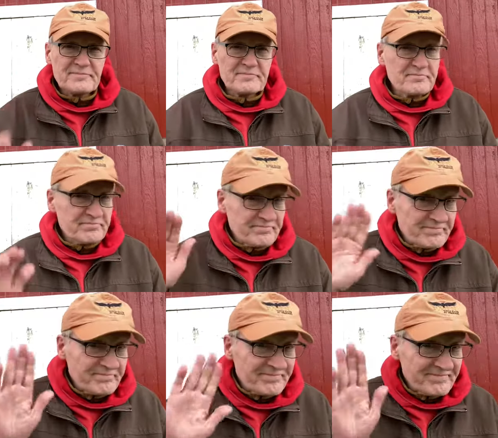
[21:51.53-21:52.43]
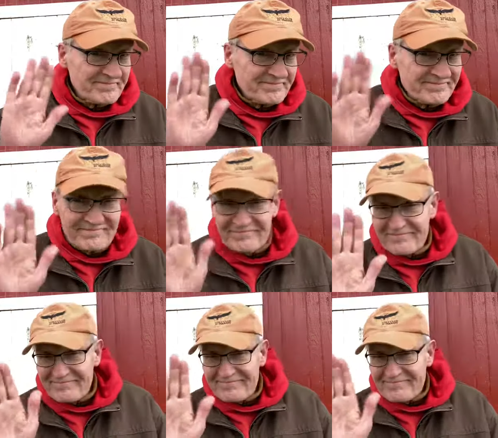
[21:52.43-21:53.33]

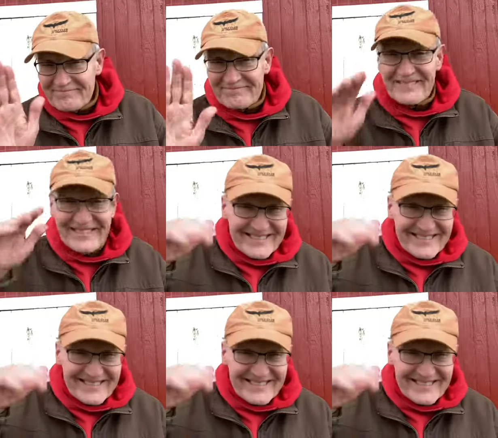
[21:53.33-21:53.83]
Nothing is said.